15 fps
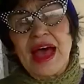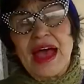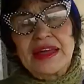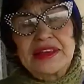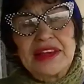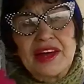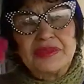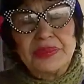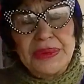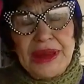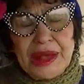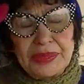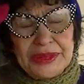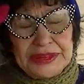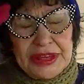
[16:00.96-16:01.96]
I love
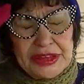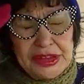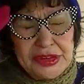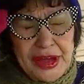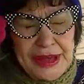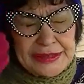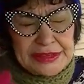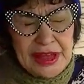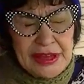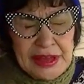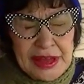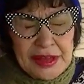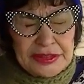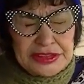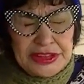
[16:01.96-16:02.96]
being able to tell you guys
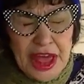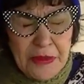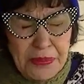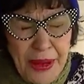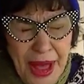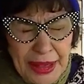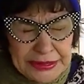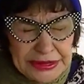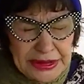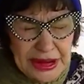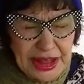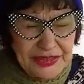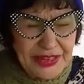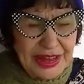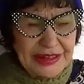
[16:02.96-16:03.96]
stay
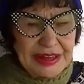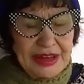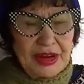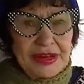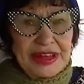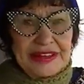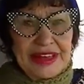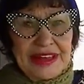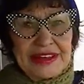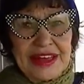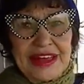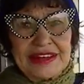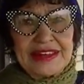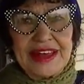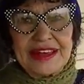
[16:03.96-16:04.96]
positive and you know and
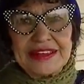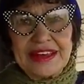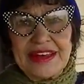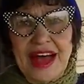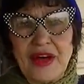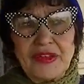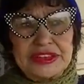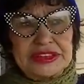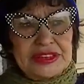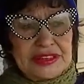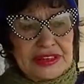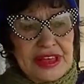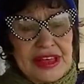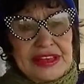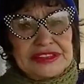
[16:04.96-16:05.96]
and, and, uh, and always
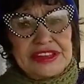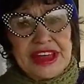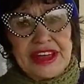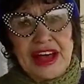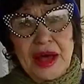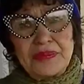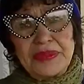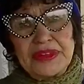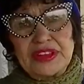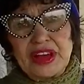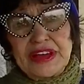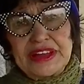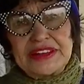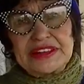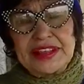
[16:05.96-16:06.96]
stay up and
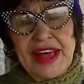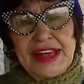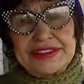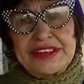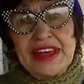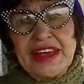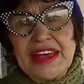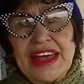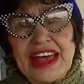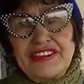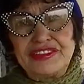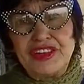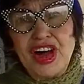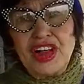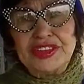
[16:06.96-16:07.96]
look at the glass
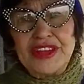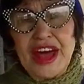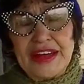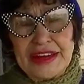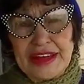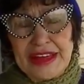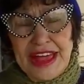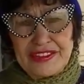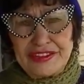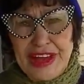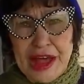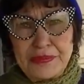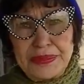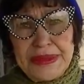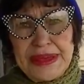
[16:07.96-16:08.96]
half full not half
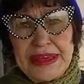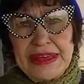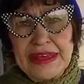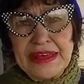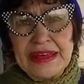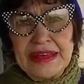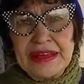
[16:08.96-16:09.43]
empty